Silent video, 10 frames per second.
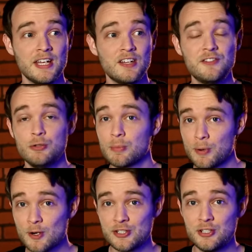If you were
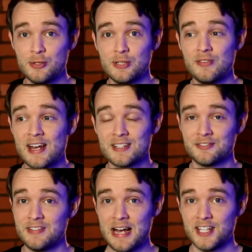persecuted, that
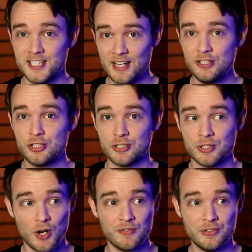is
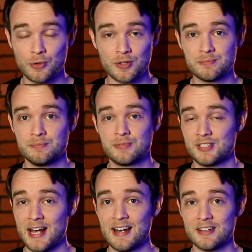validation of your
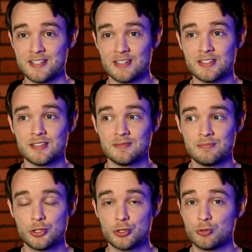status as a
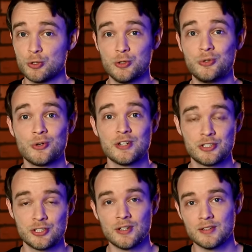true
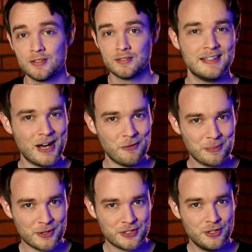Christian. Now,
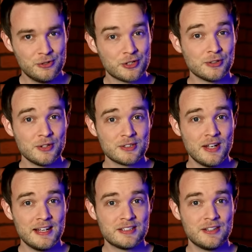what persecution looked
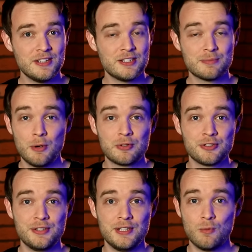like to these
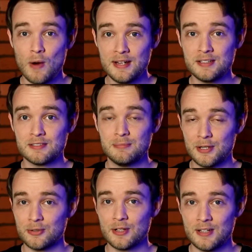mostly white,
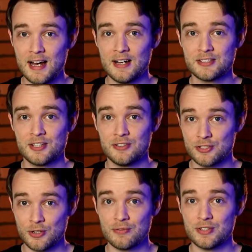middle class,
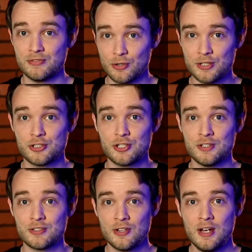conservative
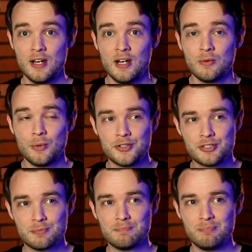Christians was